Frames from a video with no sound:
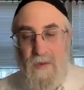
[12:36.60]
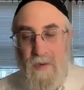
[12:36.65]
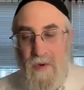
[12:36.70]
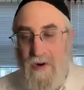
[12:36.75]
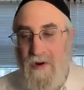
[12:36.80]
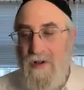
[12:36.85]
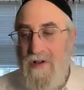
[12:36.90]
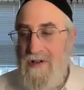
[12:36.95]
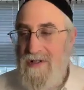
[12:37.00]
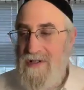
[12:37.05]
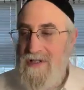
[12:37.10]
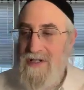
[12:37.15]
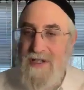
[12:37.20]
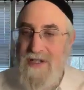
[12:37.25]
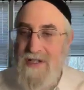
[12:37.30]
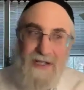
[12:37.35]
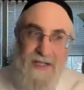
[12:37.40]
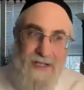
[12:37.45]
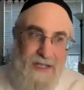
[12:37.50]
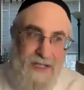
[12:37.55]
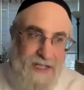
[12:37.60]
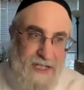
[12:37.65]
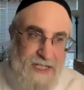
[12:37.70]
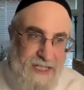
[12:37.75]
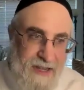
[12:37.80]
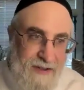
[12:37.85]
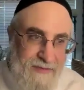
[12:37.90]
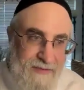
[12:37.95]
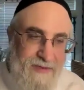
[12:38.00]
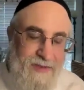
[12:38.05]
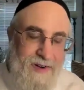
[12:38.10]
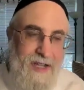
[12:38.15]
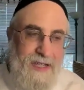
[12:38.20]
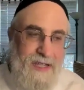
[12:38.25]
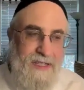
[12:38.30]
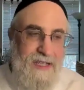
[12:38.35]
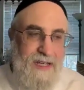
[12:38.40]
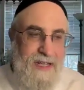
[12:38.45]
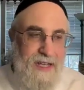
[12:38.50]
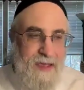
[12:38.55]
world, and the
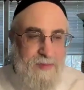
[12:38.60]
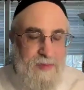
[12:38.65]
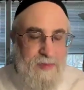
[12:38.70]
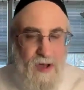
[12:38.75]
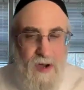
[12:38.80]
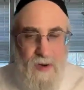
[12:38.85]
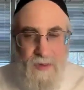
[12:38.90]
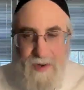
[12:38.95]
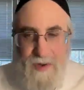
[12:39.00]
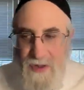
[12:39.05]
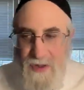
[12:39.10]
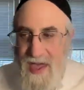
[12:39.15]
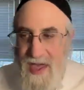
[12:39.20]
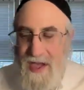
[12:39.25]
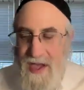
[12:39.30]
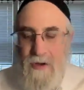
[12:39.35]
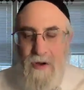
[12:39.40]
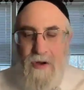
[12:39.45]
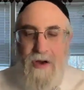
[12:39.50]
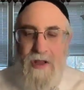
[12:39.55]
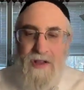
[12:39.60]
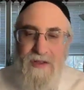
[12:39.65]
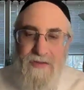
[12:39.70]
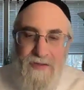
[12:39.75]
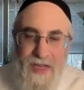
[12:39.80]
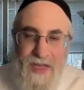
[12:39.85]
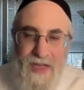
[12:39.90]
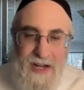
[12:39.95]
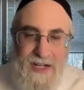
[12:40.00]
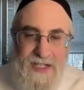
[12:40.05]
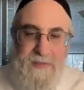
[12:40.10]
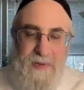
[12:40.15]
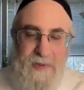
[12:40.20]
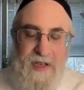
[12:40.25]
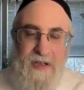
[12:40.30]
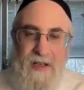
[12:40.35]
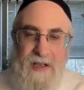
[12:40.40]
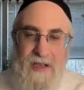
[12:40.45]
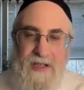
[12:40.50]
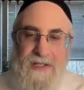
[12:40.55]
suffering that came along with that, all of that is
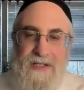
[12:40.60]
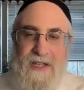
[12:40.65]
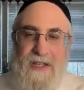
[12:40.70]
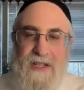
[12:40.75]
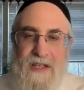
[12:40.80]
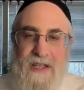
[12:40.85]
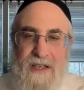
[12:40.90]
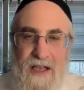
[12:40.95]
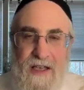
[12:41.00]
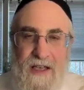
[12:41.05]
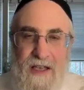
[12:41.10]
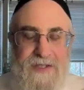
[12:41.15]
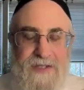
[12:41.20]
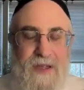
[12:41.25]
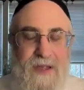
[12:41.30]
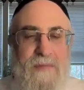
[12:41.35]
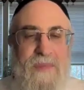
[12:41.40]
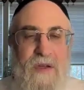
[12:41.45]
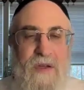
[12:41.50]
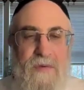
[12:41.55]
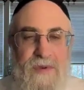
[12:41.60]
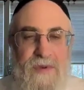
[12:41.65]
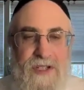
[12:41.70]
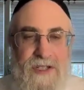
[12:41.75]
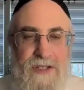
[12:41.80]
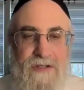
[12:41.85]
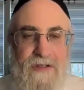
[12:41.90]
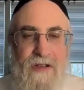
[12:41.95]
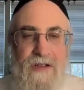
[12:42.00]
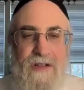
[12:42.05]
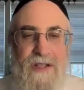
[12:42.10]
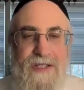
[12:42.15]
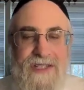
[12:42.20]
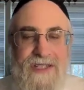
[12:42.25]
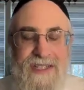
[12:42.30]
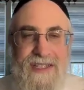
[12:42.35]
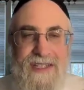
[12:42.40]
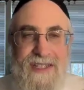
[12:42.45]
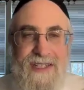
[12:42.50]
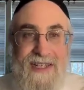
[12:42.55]
because of something which is called
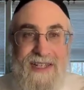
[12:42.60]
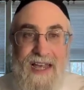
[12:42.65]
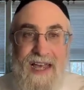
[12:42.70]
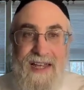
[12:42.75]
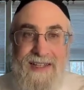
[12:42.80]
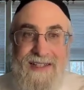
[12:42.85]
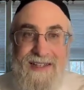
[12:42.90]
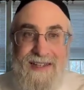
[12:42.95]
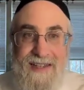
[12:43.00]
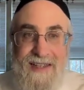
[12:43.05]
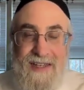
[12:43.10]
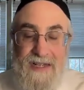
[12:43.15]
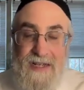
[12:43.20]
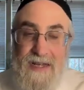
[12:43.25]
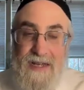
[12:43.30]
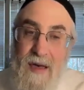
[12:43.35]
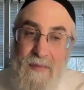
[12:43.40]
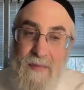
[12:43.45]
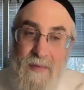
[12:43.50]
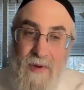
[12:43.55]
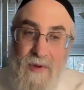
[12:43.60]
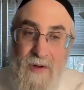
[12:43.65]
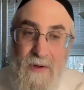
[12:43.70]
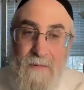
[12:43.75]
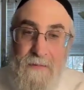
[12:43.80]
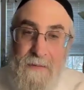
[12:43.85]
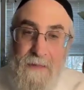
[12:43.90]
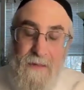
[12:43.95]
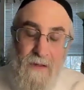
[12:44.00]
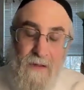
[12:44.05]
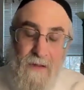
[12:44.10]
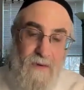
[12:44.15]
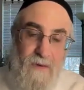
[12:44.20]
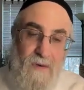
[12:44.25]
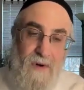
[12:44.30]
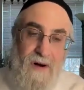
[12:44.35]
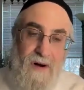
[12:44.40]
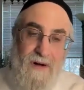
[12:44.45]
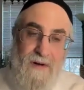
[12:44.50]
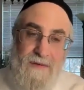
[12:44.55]
sinat chinam,
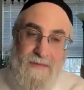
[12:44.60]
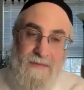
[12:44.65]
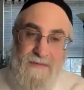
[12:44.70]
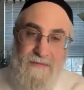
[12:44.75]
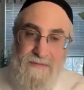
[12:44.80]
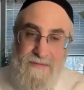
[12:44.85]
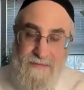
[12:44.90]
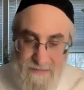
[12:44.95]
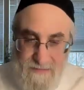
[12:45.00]
or